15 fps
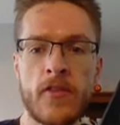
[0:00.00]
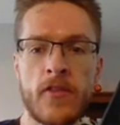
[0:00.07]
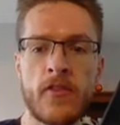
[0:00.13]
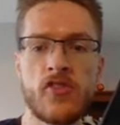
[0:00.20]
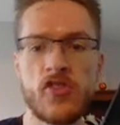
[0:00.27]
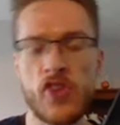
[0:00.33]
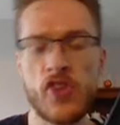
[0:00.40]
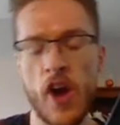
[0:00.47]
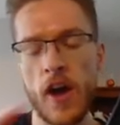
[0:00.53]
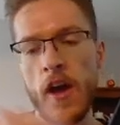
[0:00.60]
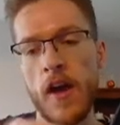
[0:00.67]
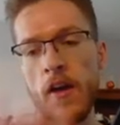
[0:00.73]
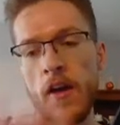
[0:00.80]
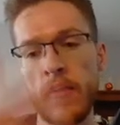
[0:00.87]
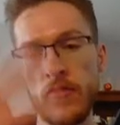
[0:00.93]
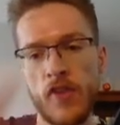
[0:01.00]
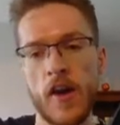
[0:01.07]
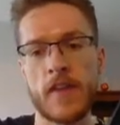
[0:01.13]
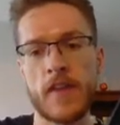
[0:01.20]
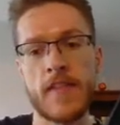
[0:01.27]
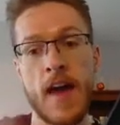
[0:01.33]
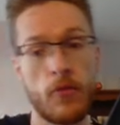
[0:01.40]
chuck
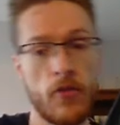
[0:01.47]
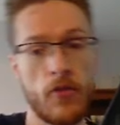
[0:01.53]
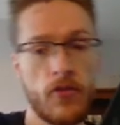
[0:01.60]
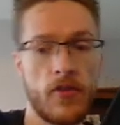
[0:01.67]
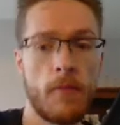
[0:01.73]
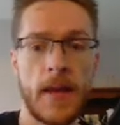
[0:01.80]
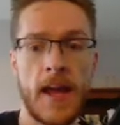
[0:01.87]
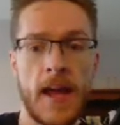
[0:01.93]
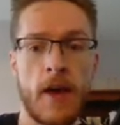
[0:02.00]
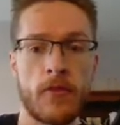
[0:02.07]
that onto somebody else,